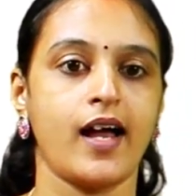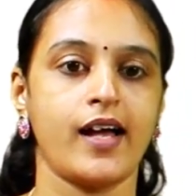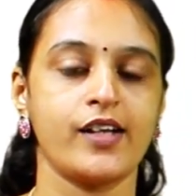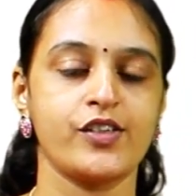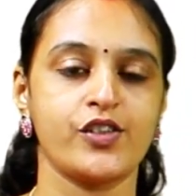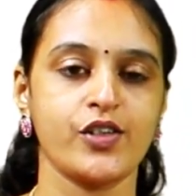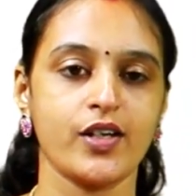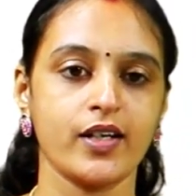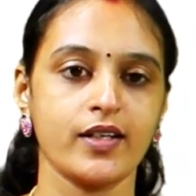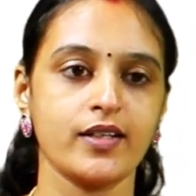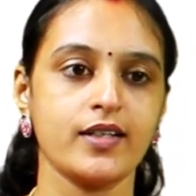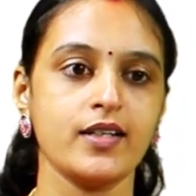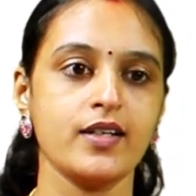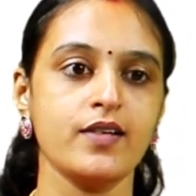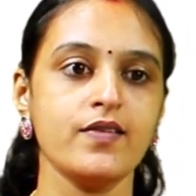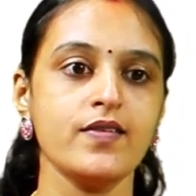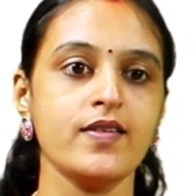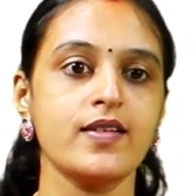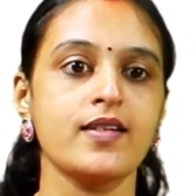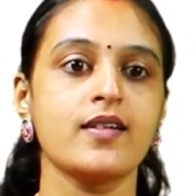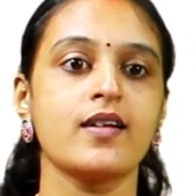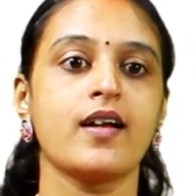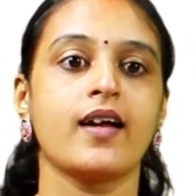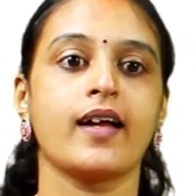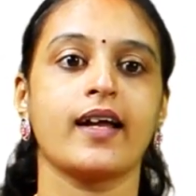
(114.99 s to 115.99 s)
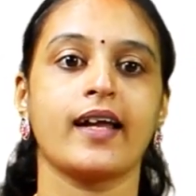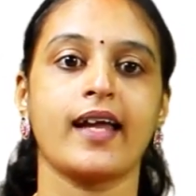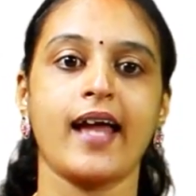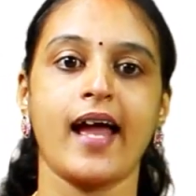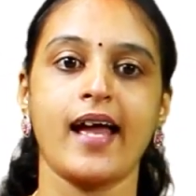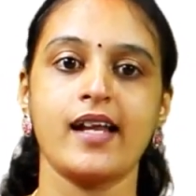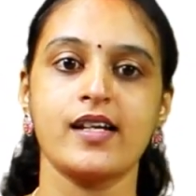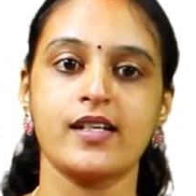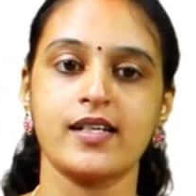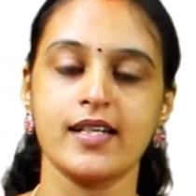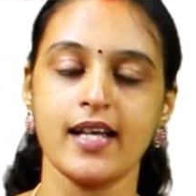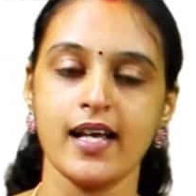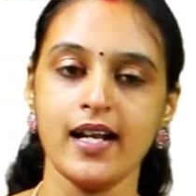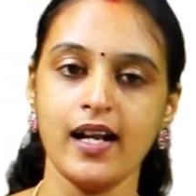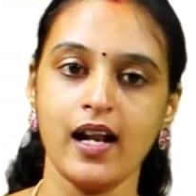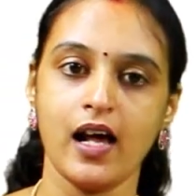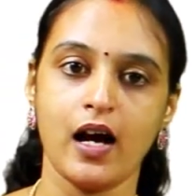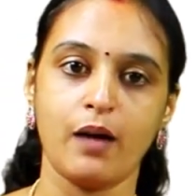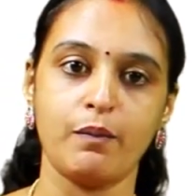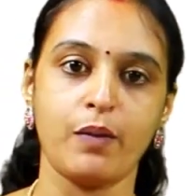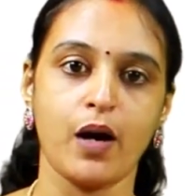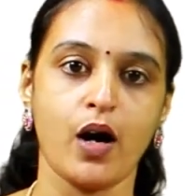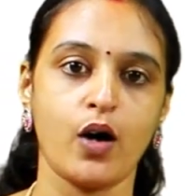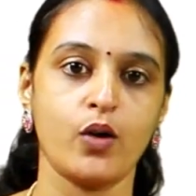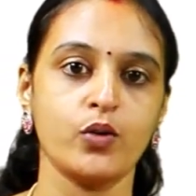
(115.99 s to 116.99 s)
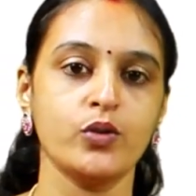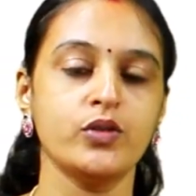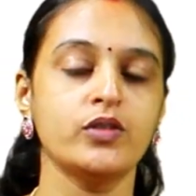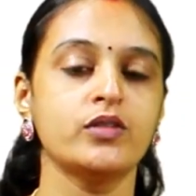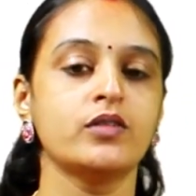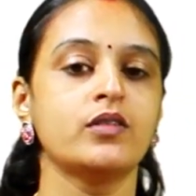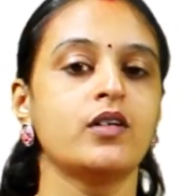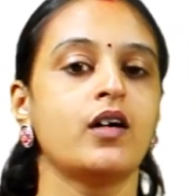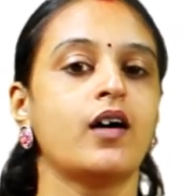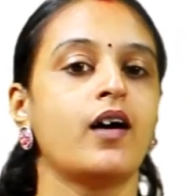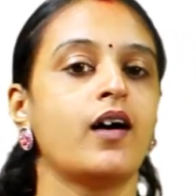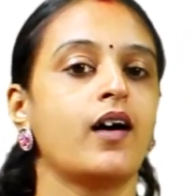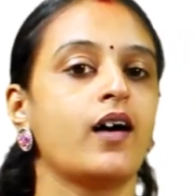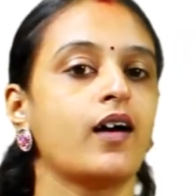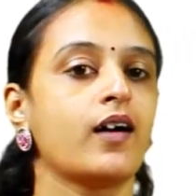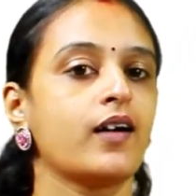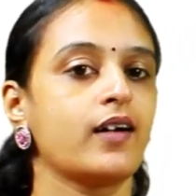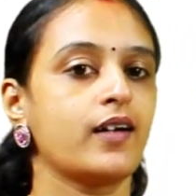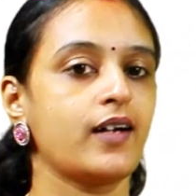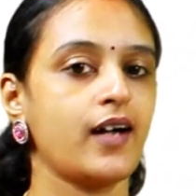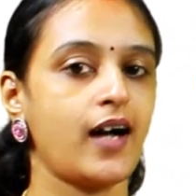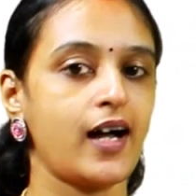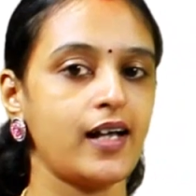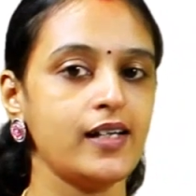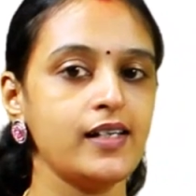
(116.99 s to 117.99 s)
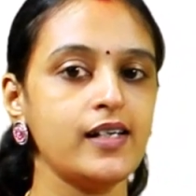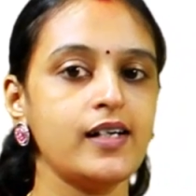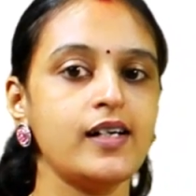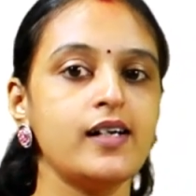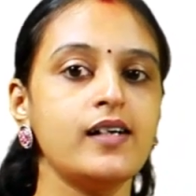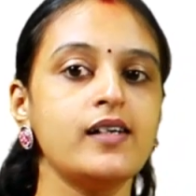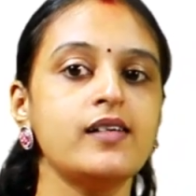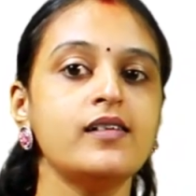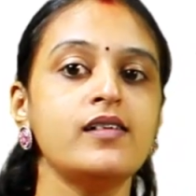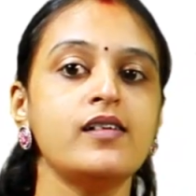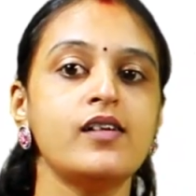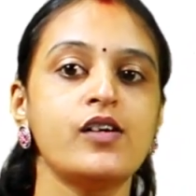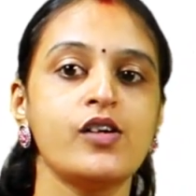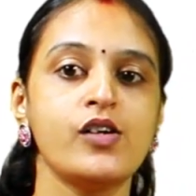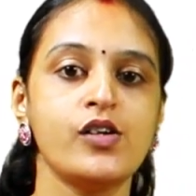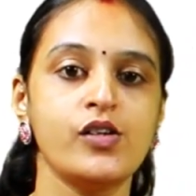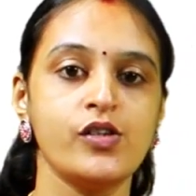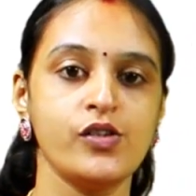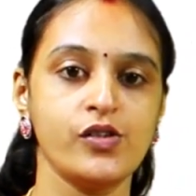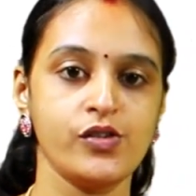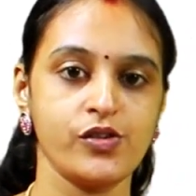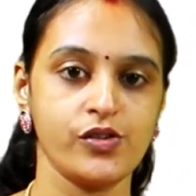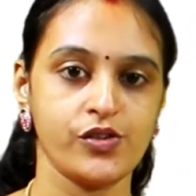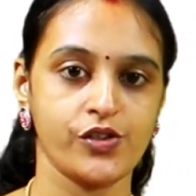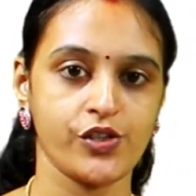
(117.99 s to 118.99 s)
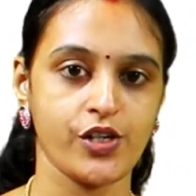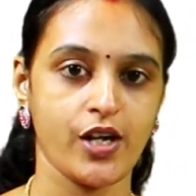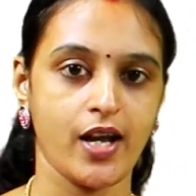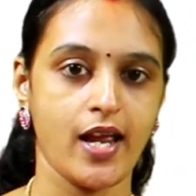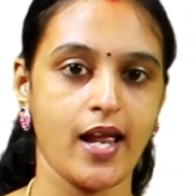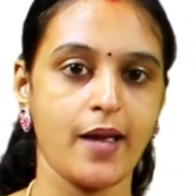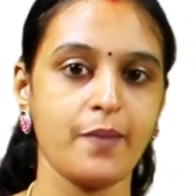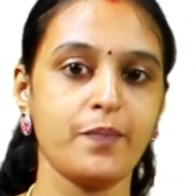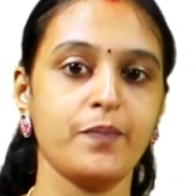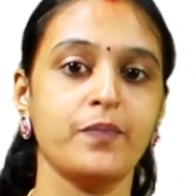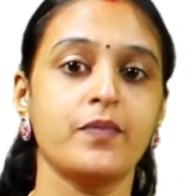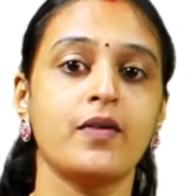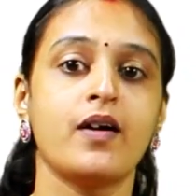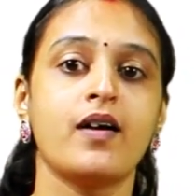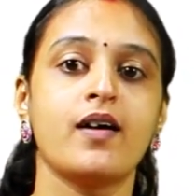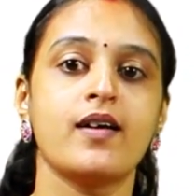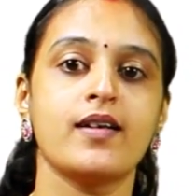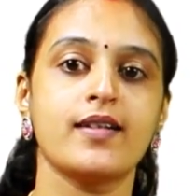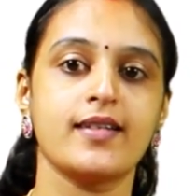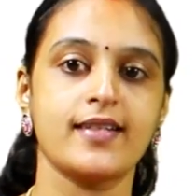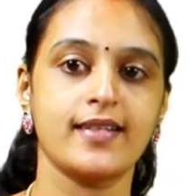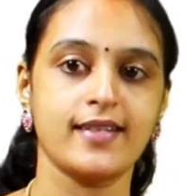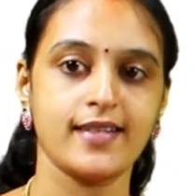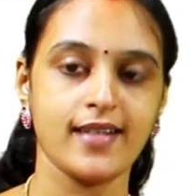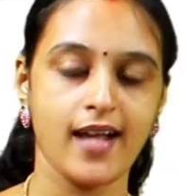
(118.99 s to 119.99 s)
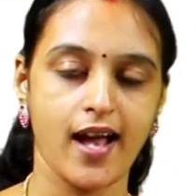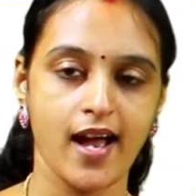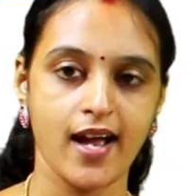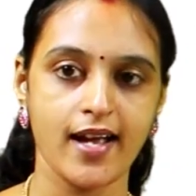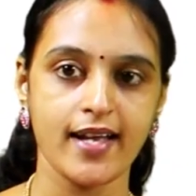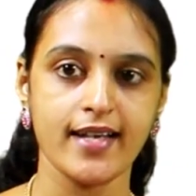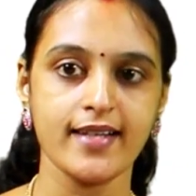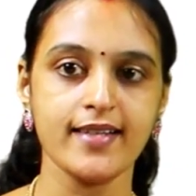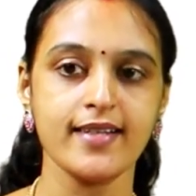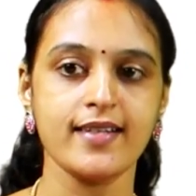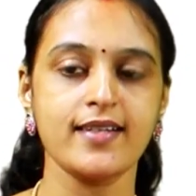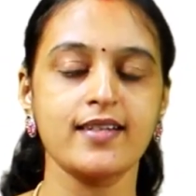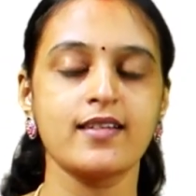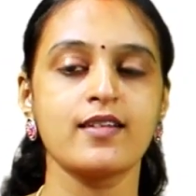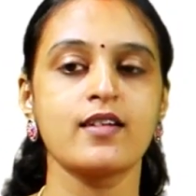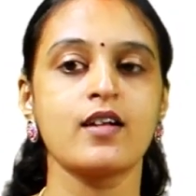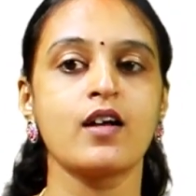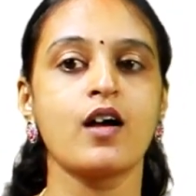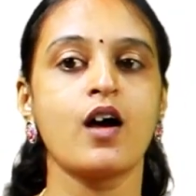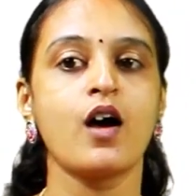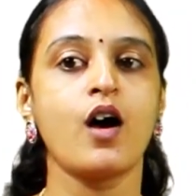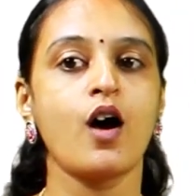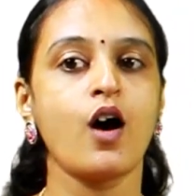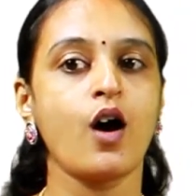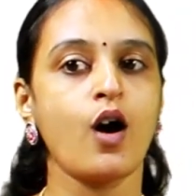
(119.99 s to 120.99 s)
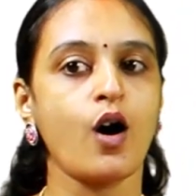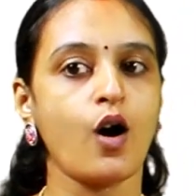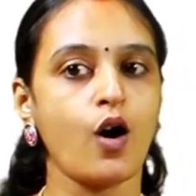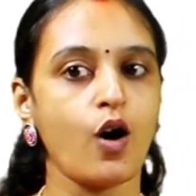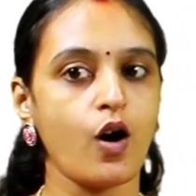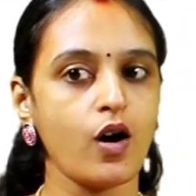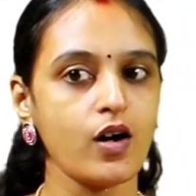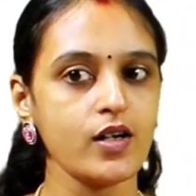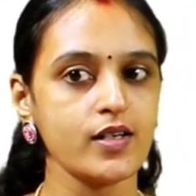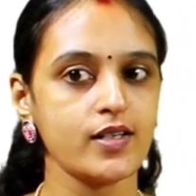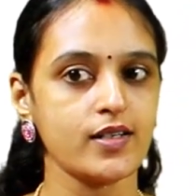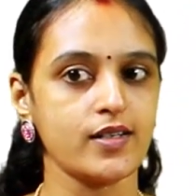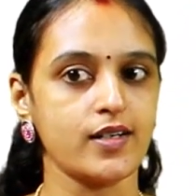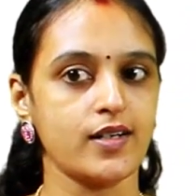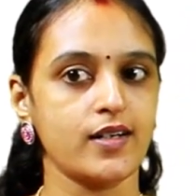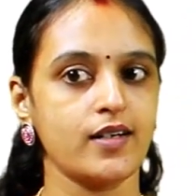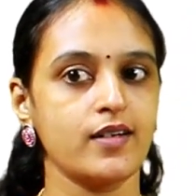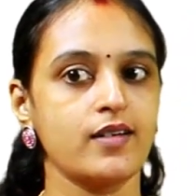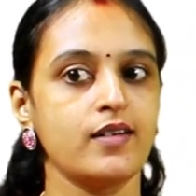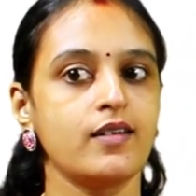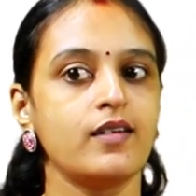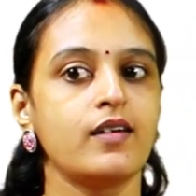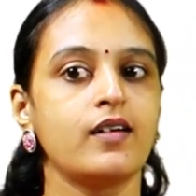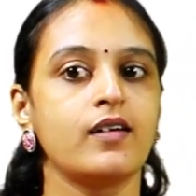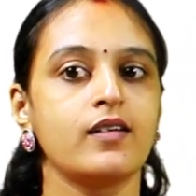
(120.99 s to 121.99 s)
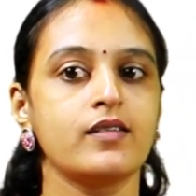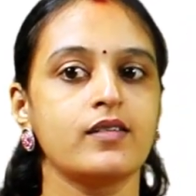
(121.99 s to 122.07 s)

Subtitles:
Adjectives can tell about color, shape, size, order,